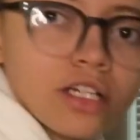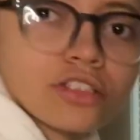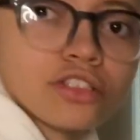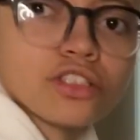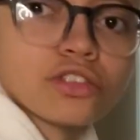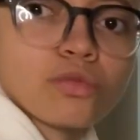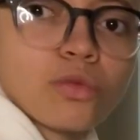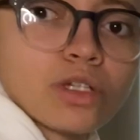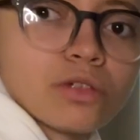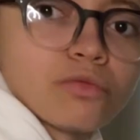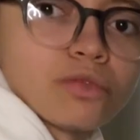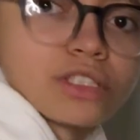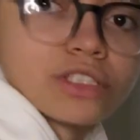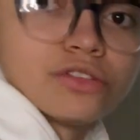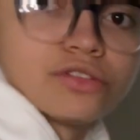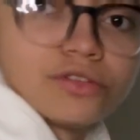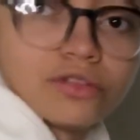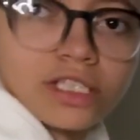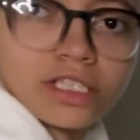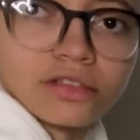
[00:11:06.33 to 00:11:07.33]
there's one where
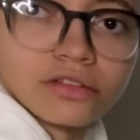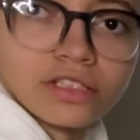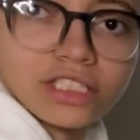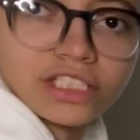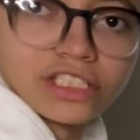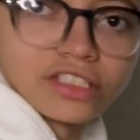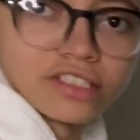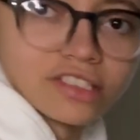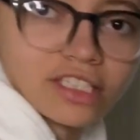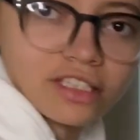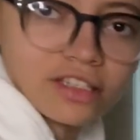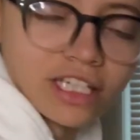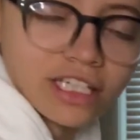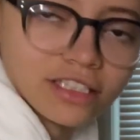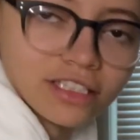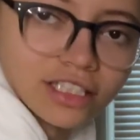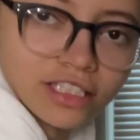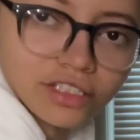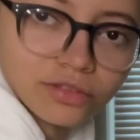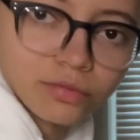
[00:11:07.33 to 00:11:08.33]
you literally just sit
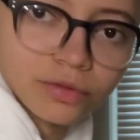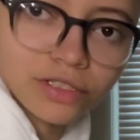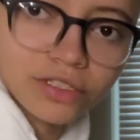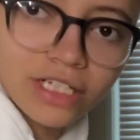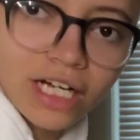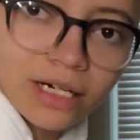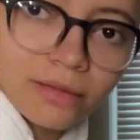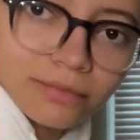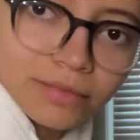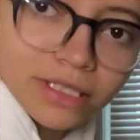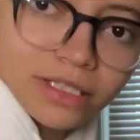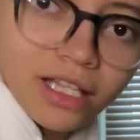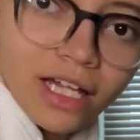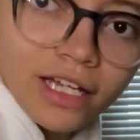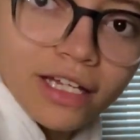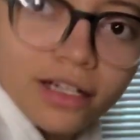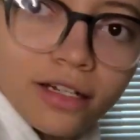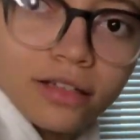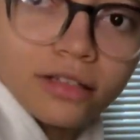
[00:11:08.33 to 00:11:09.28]
like this, where you got to be like,